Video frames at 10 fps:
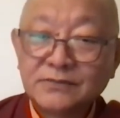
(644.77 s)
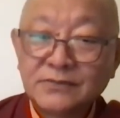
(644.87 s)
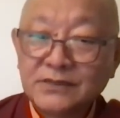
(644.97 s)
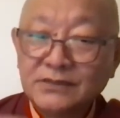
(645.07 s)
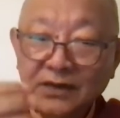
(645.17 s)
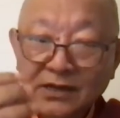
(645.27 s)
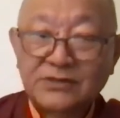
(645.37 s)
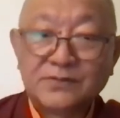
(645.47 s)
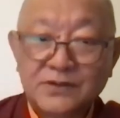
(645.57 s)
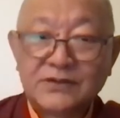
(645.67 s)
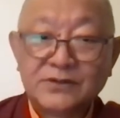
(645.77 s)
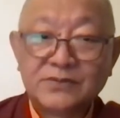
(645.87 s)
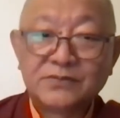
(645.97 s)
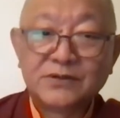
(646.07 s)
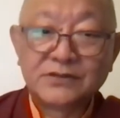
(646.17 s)
is ultimate,
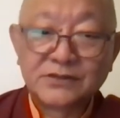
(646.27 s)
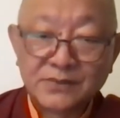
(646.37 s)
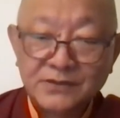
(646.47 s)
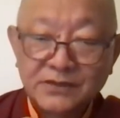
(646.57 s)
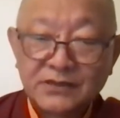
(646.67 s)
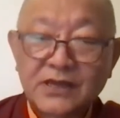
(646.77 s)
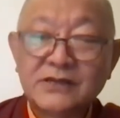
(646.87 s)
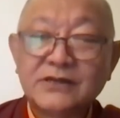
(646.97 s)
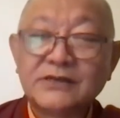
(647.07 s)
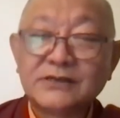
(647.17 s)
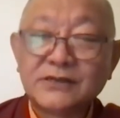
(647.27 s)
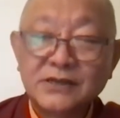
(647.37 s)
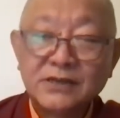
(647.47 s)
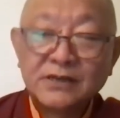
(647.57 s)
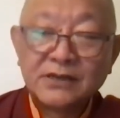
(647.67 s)
but something that is
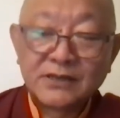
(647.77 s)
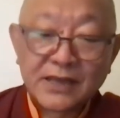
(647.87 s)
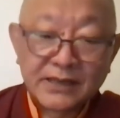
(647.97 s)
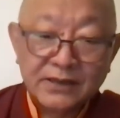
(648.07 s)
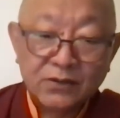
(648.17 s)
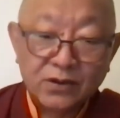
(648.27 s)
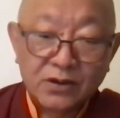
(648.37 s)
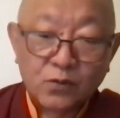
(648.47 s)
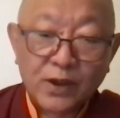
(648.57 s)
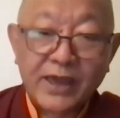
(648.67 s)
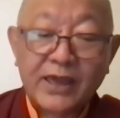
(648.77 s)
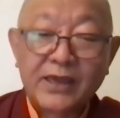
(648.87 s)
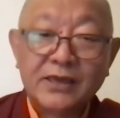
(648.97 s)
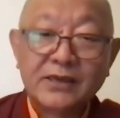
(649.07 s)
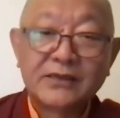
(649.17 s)
like a way,